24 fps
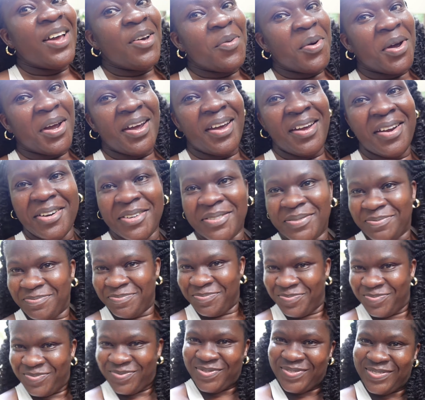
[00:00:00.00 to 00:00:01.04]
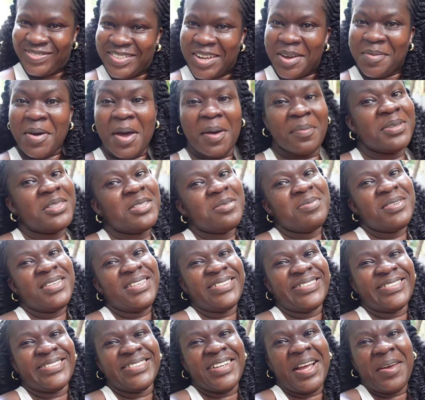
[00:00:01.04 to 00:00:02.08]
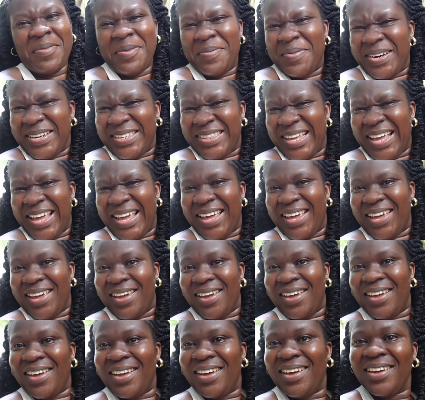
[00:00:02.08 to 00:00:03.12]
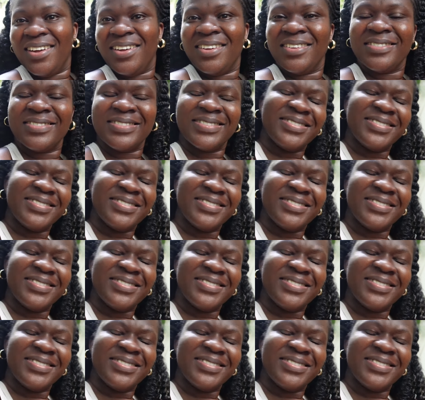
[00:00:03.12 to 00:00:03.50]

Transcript: We're here. I'm happy to be here. Happy birthday!